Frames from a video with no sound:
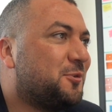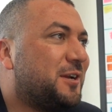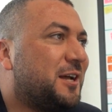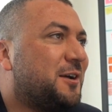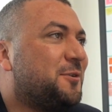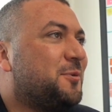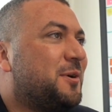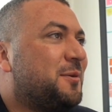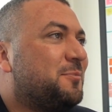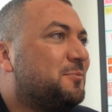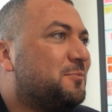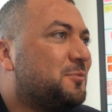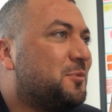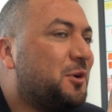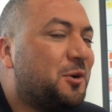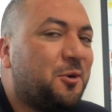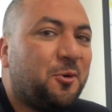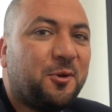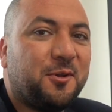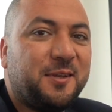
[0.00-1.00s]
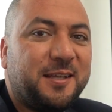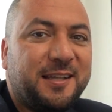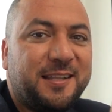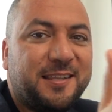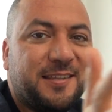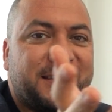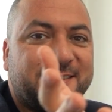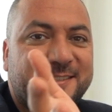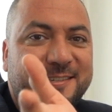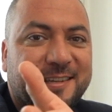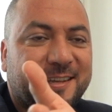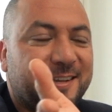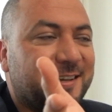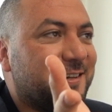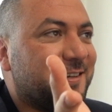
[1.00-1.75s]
Now I'm recording this